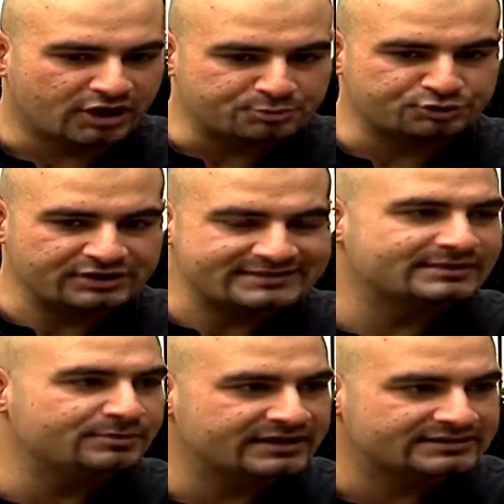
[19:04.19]
Corruption
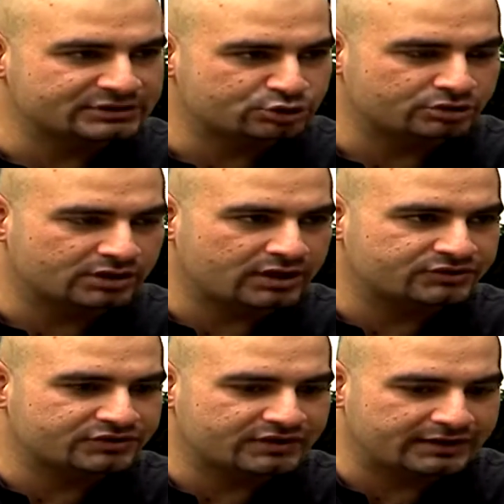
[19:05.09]
is the biggest issue in the
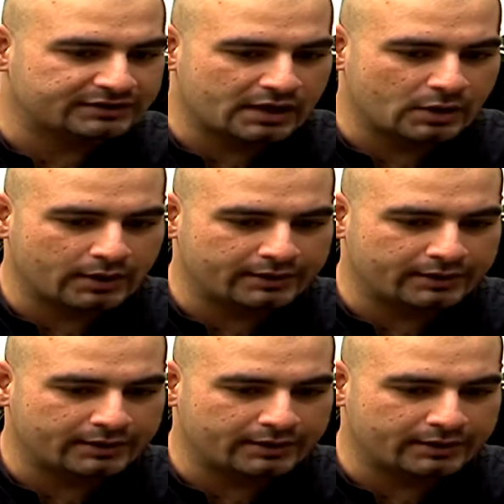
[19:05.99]
country right now,